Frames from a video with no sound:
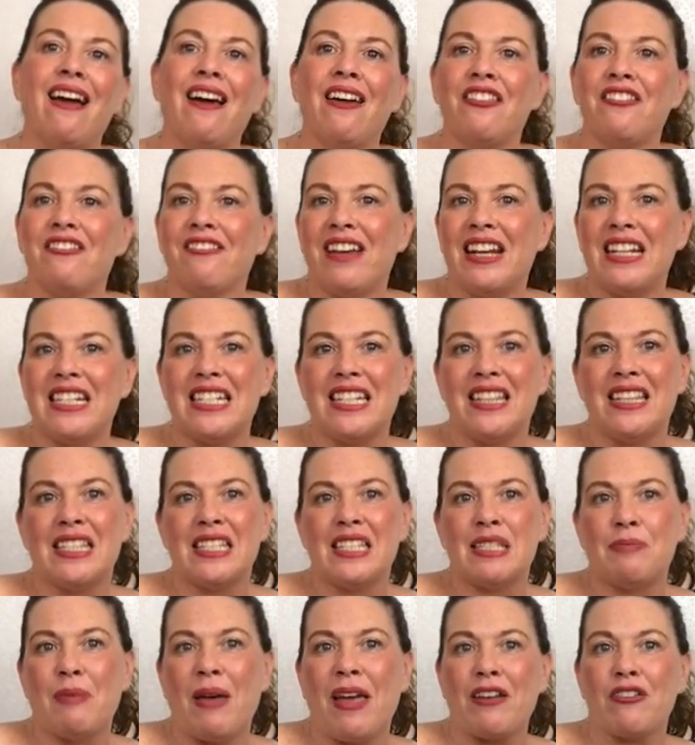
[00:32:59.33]
other end of the
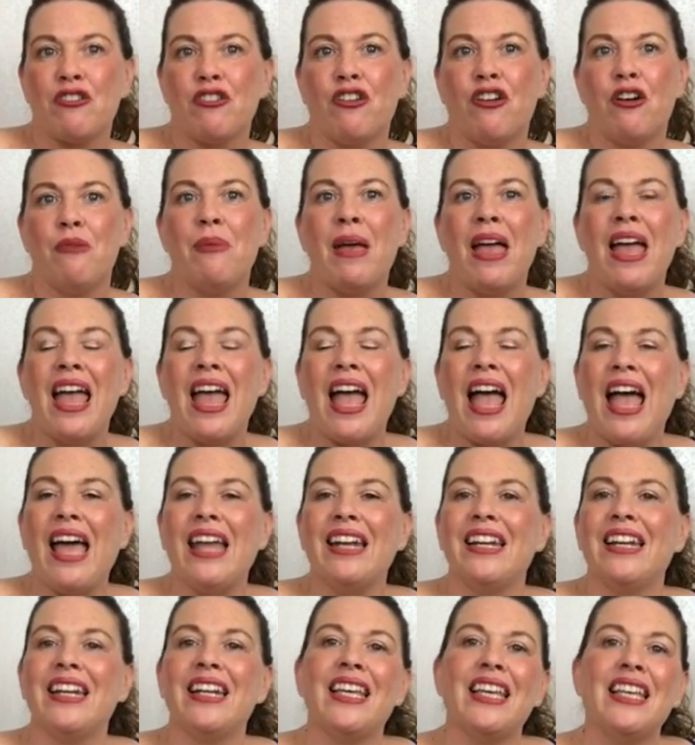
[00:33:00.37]
spectrum,
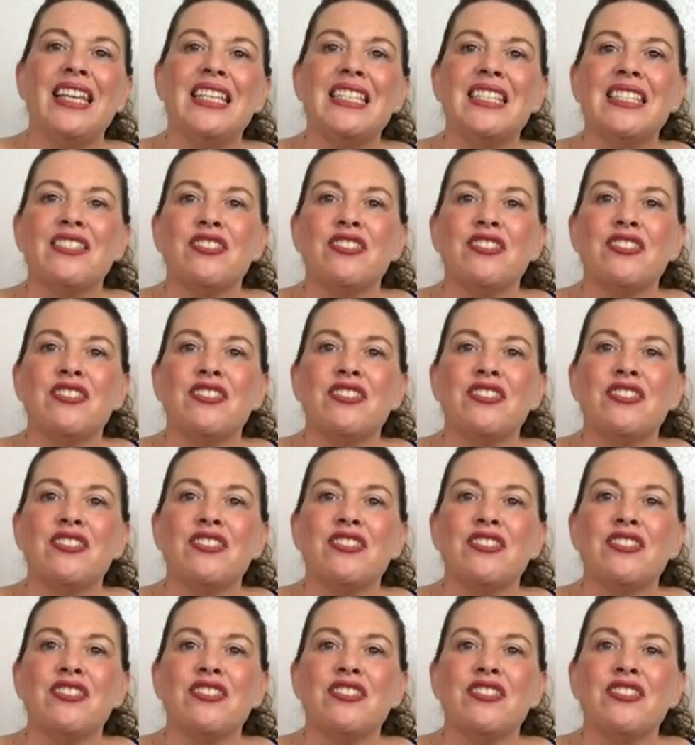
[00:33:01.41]
and it is